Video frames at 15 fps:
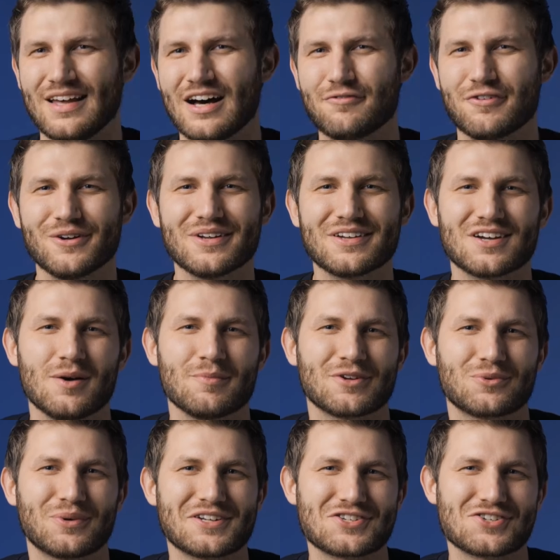A very common
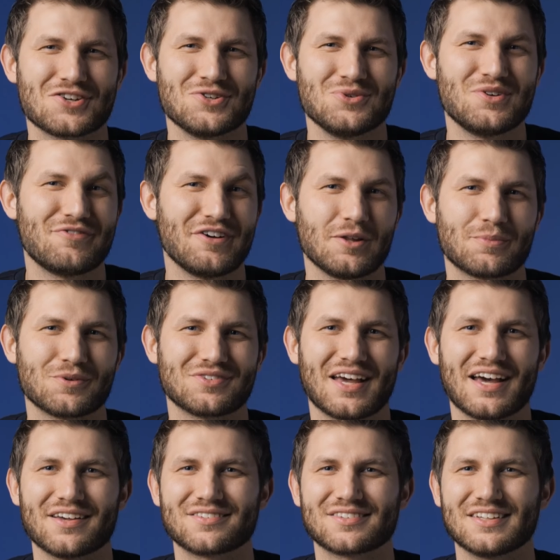question new developers
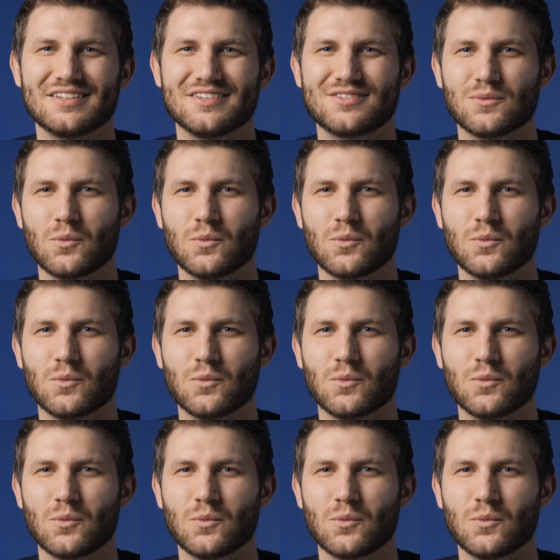ask is,